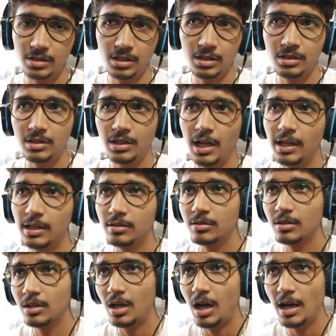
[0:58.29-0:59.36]
Is like
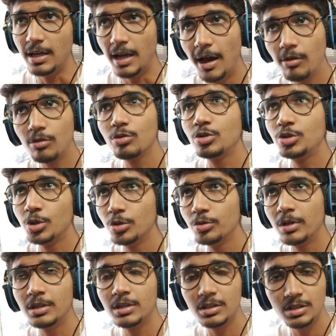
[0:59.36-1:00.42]
I have to show you,
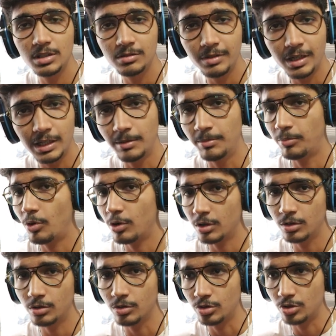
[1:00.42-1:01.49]
and this is very
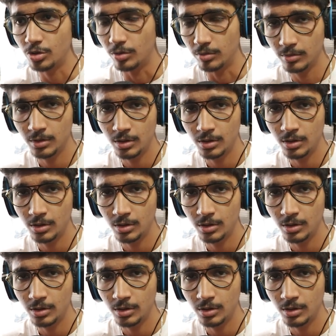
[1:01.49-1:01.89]
important to show.